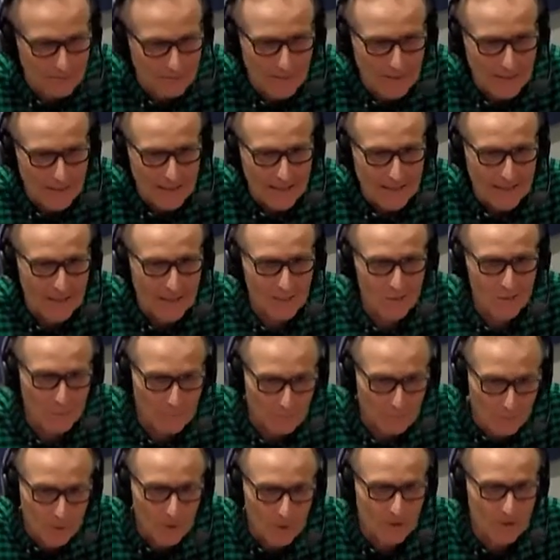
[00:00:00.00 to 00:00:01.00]
It's what
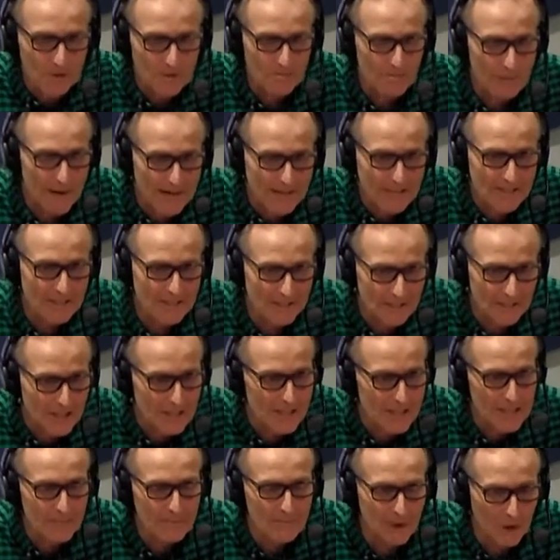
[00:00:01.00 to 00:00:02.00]
puts makes a team
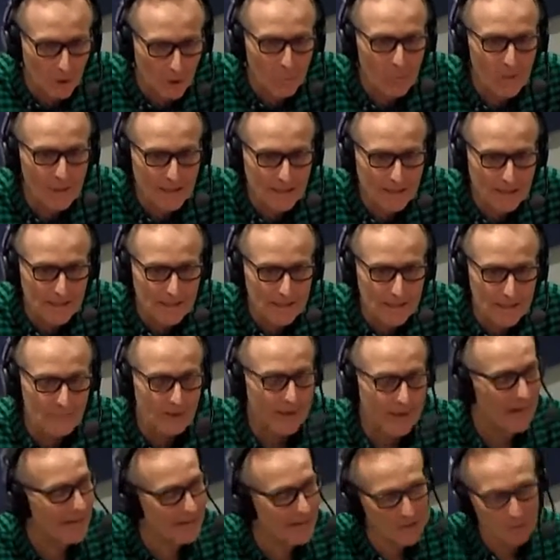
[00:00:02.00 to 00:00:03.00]
a winning team. And
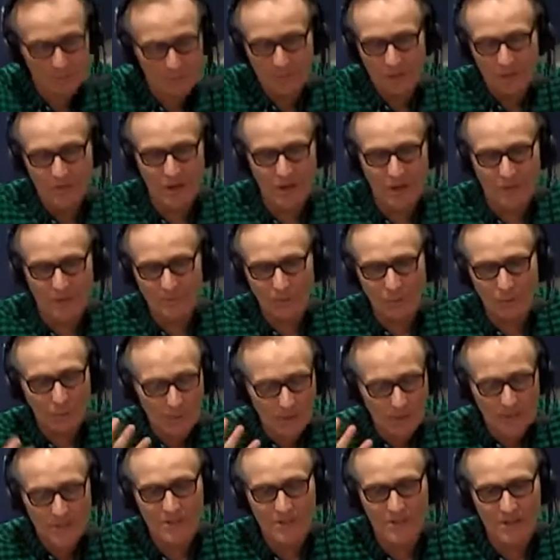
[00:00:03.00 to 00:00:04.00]
actually, we were talking about what do you
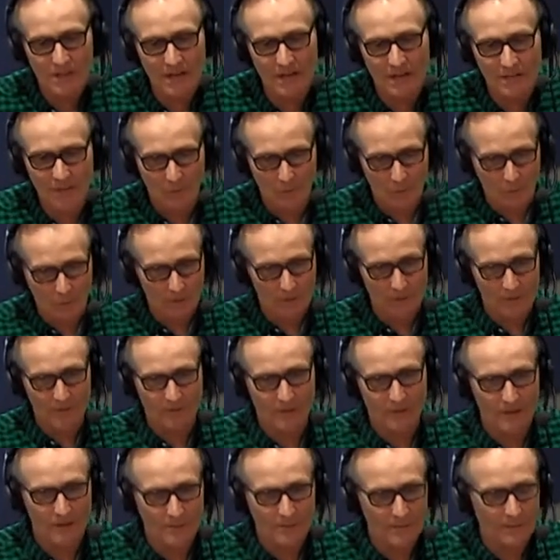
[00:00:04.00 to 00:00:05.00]
say in the work
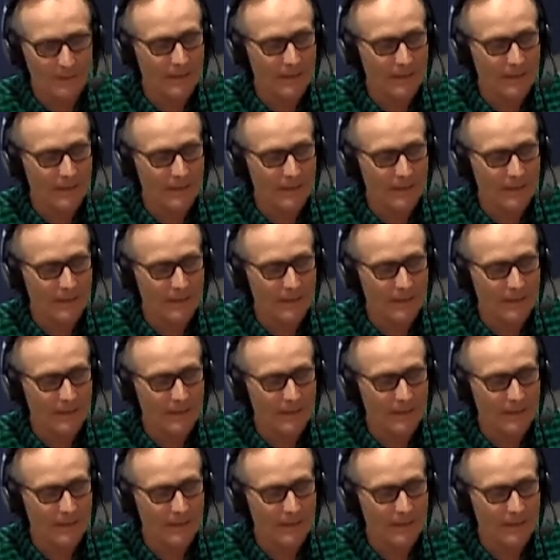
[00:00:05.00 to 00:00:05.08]
environment?